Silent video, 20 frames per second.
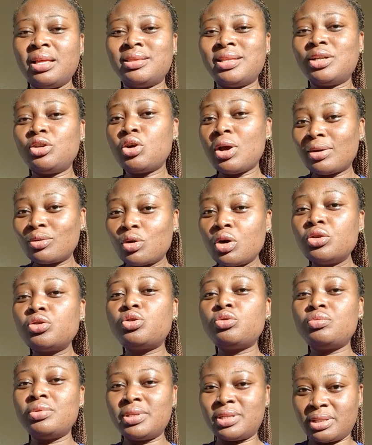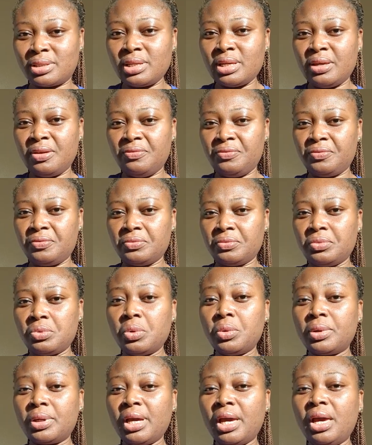that you had gone to receive.
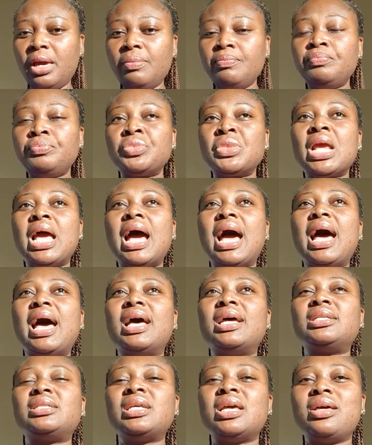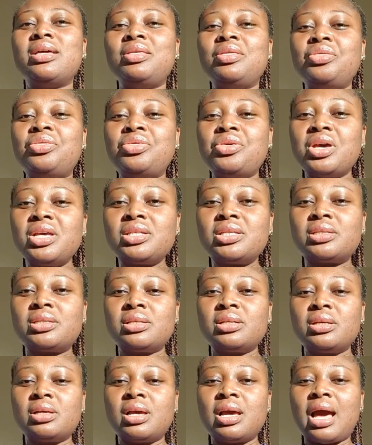Okay? And this
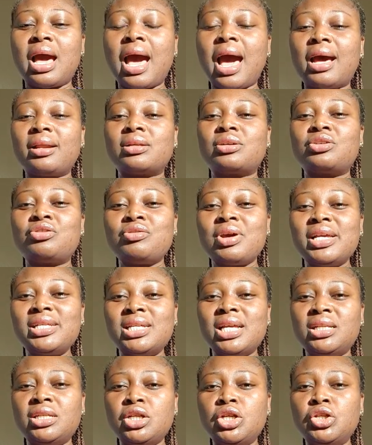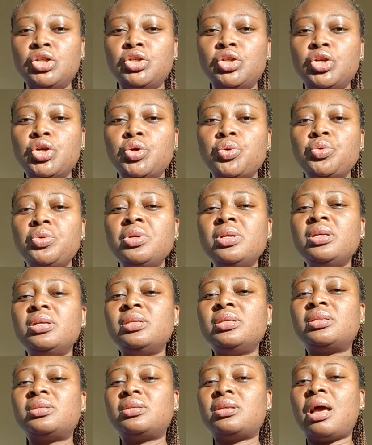had created in you
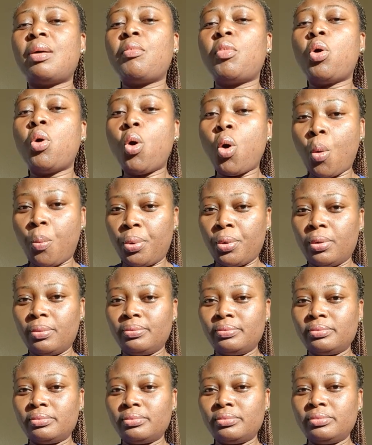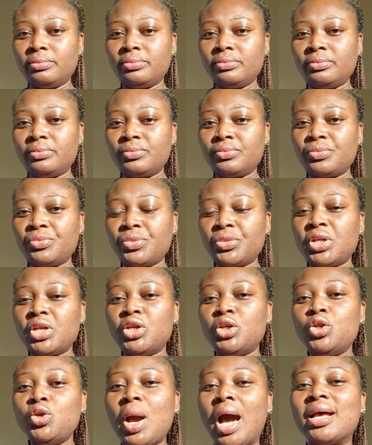some hope.
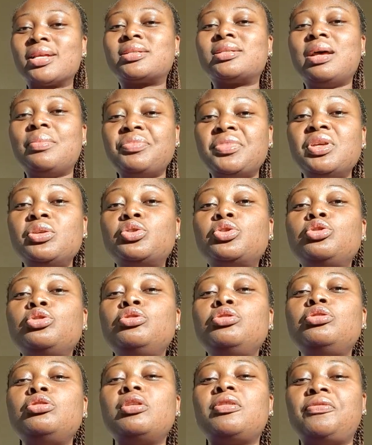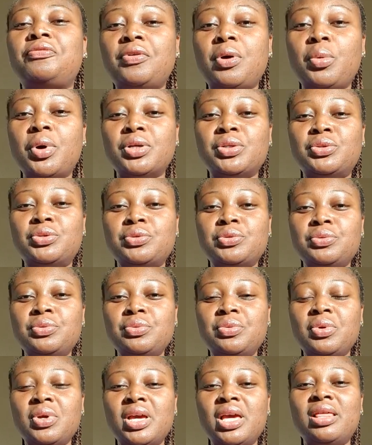You have something to look forward to.
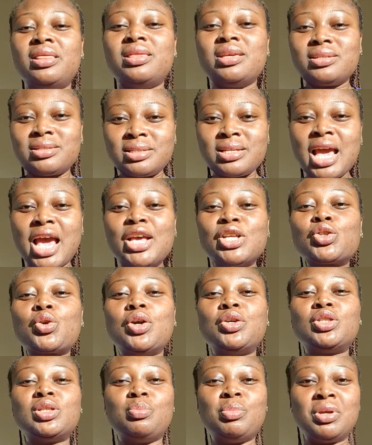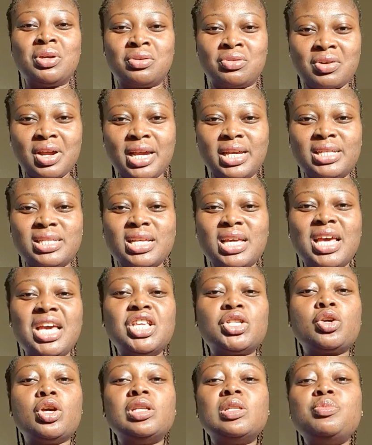This year is going to be great. It's
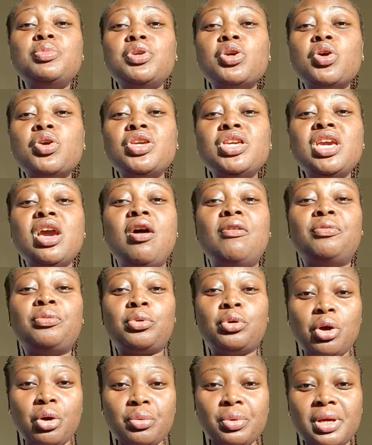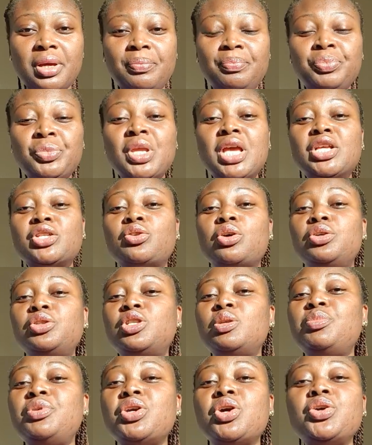going to be a year of glory. It's going to
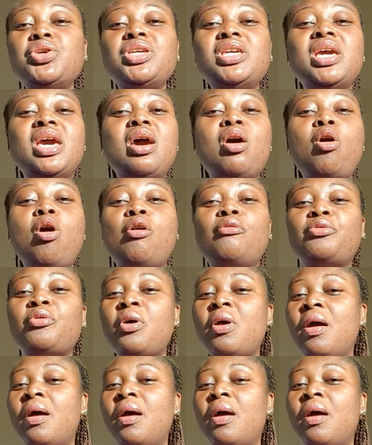be a year of